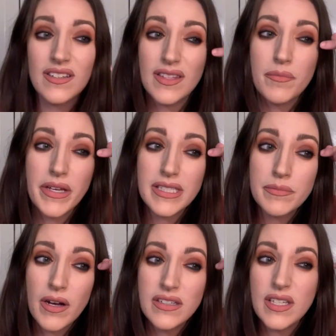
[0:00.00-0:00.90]
the base
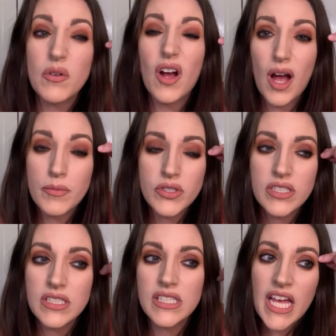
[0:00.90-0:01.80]
box that were
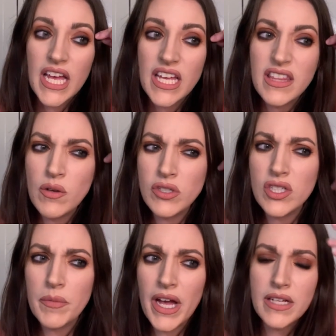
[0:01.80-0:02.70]
options and they weren't so
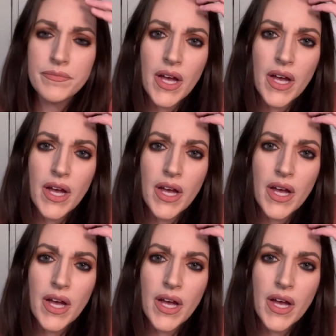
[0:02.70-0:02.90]
bad.